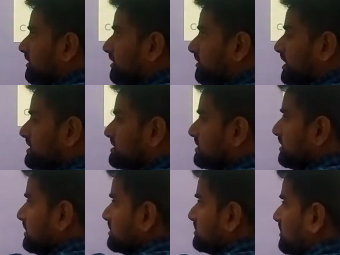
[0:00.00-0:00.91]
Alright,
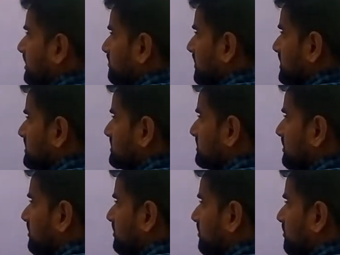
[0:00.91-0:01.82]
so that
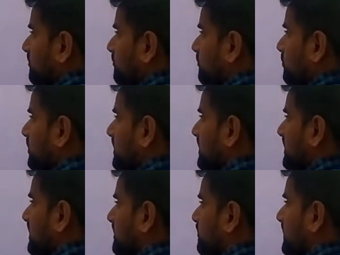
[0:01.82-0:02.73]
means 40
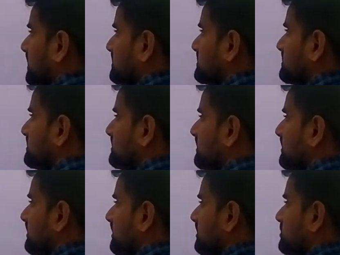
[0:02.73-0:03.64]
degree plus
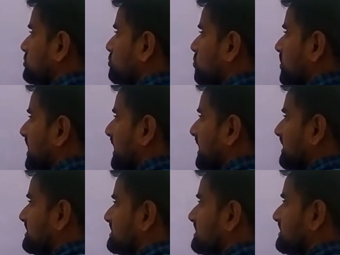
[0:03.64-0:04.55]

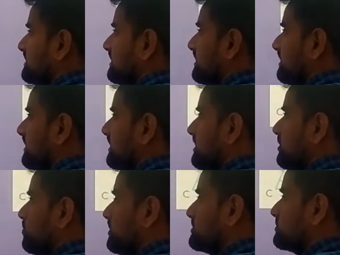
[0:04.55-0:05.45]
2x
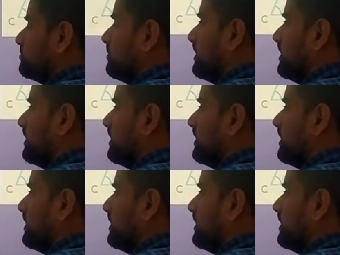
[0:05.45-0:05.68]
equals to